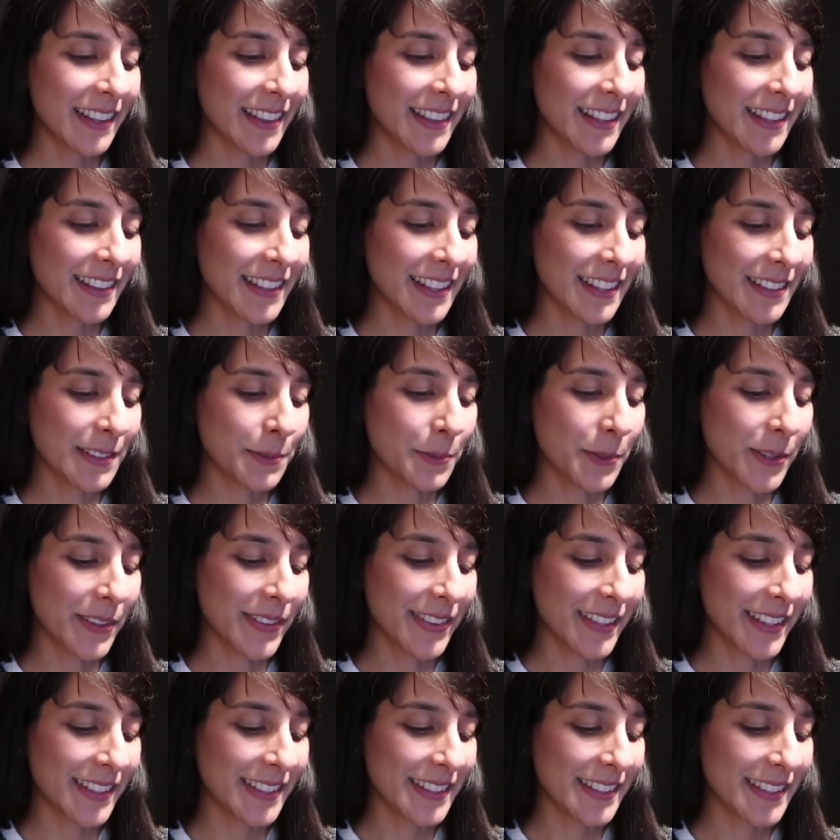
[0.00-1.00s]
I think that's
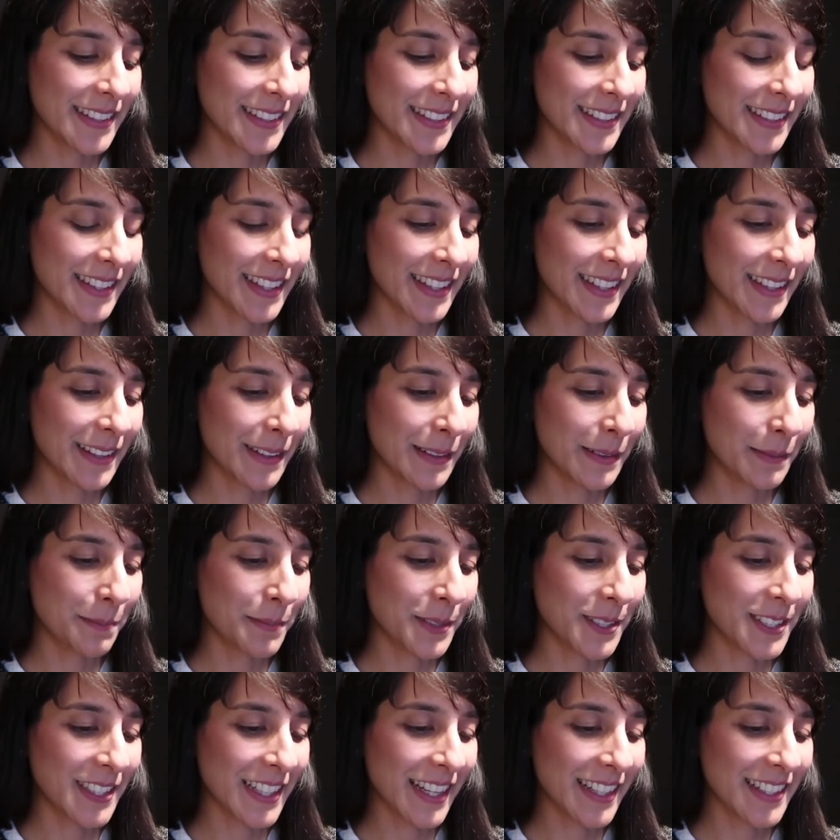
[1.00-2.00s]
what this uh,
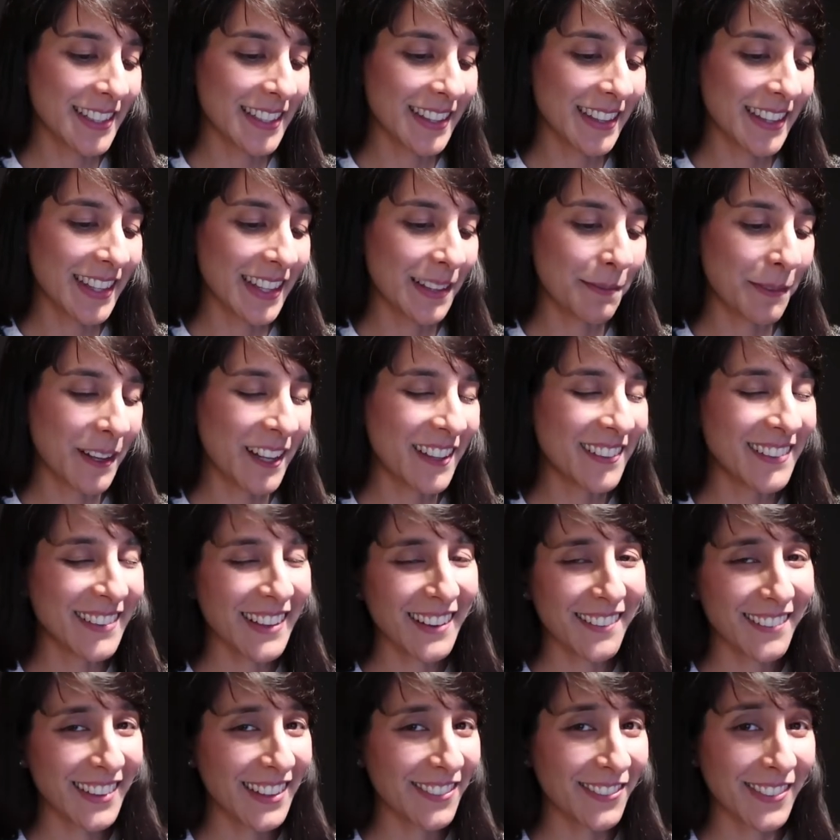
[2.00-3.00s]
protection thing means.
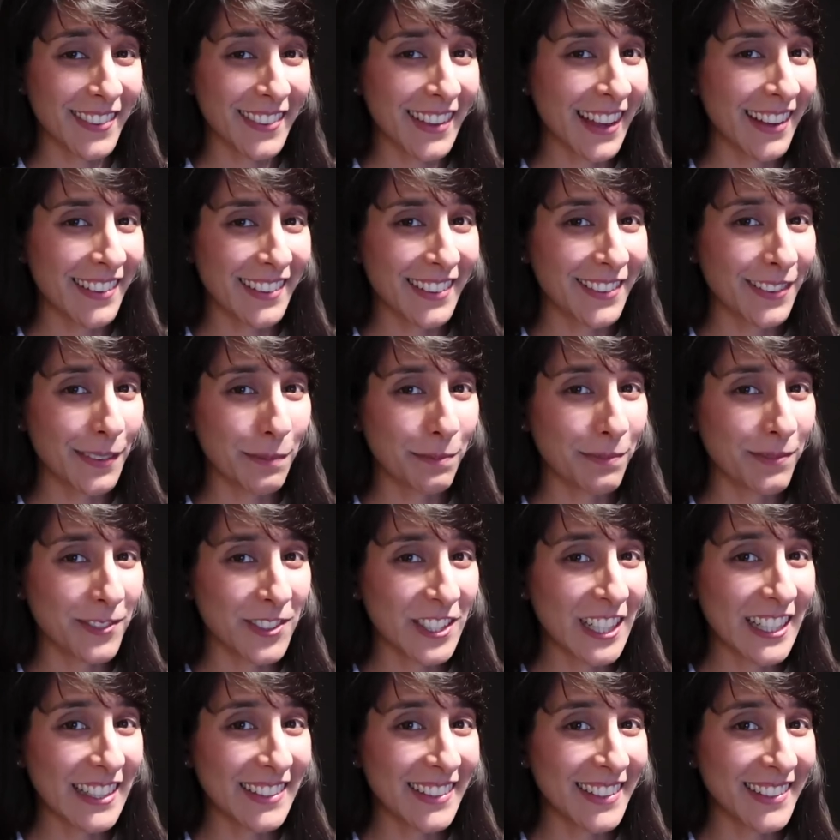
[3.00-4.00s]
And I think Saturn is a
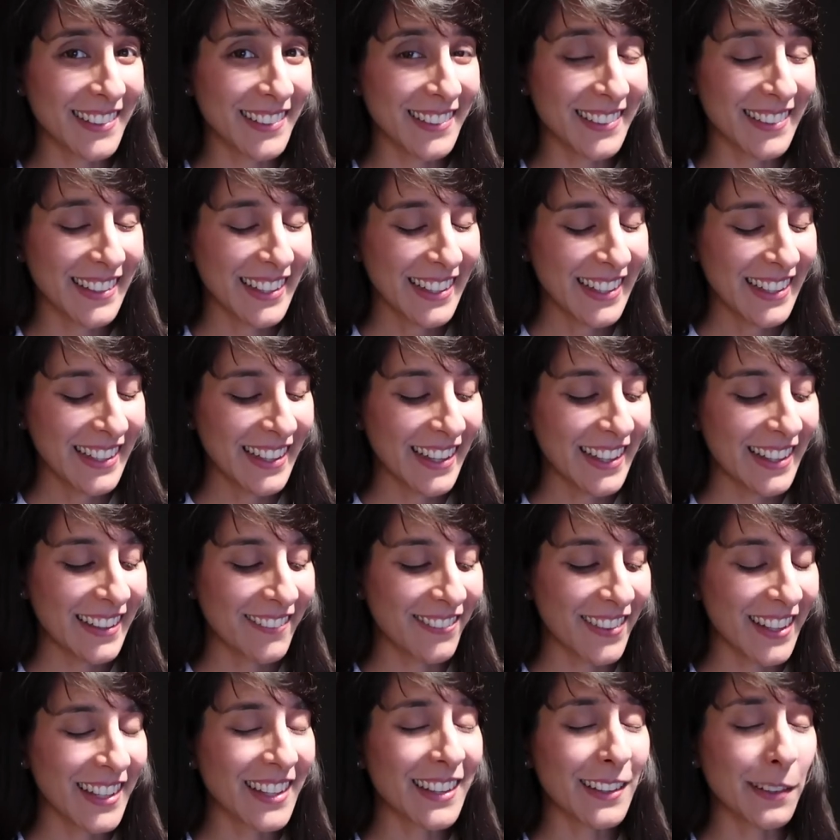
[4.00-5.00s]
genius, and I
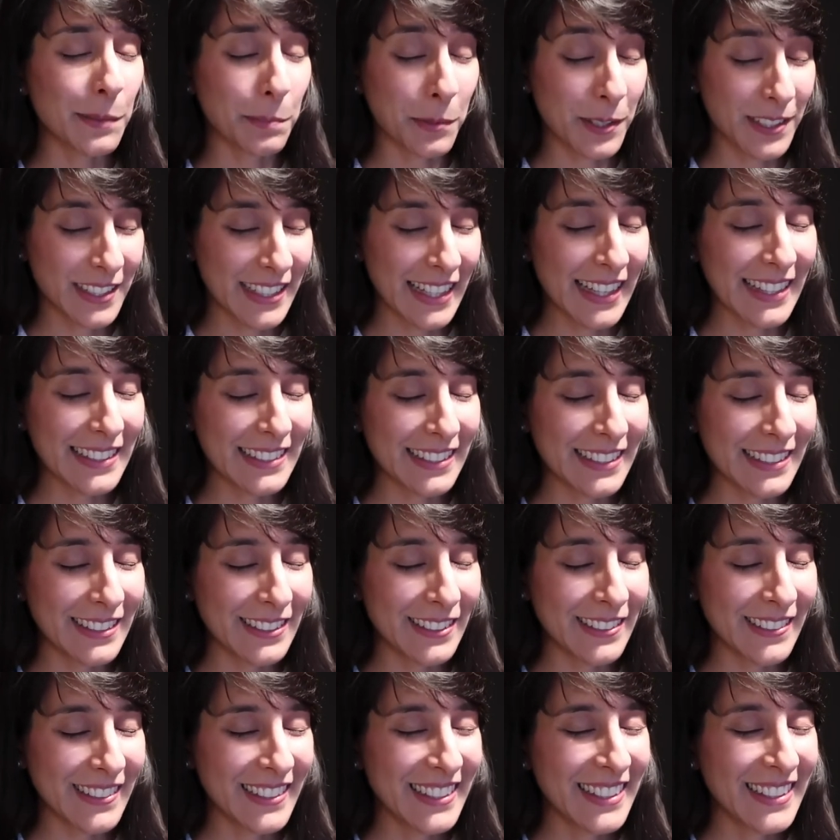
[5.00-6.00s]
think he's protecting
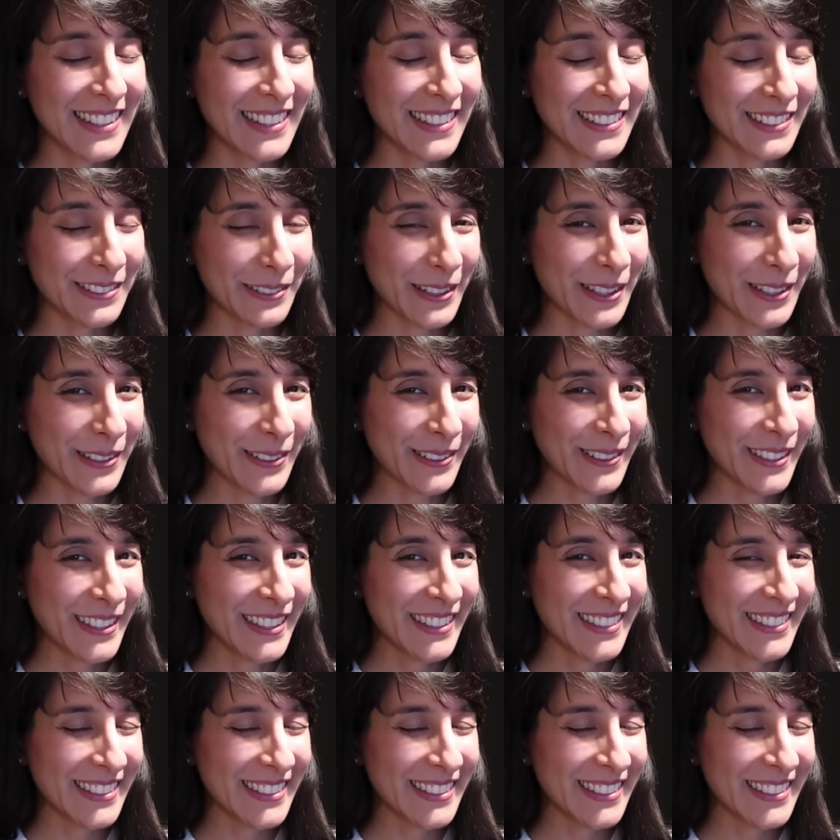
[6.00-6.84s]
you as well.